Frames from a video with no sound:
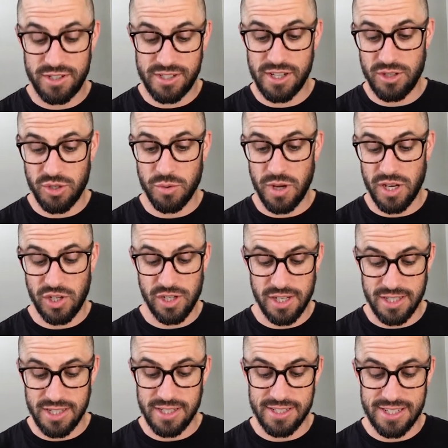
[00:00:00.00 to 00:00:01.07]

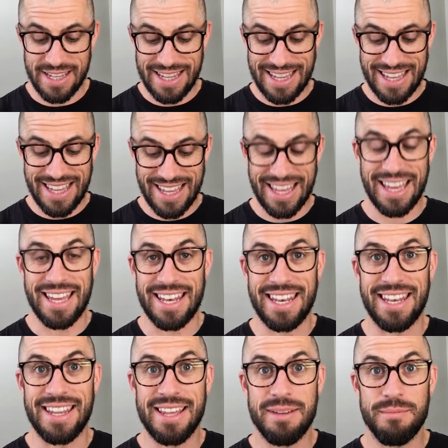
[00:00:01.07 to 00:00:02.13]
situations
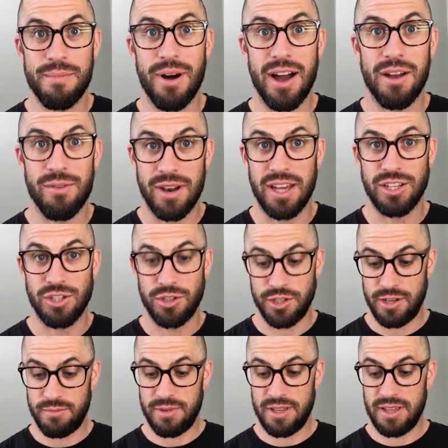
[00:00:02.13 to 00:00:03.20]
in my
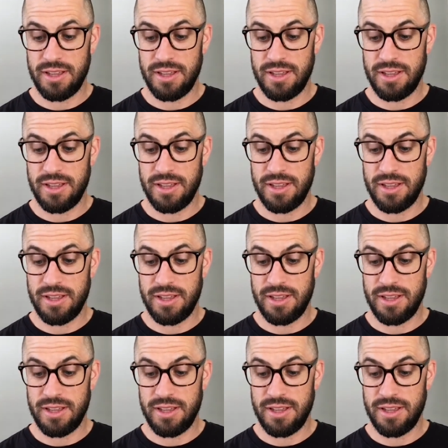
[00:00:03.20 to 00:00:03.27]
relationship?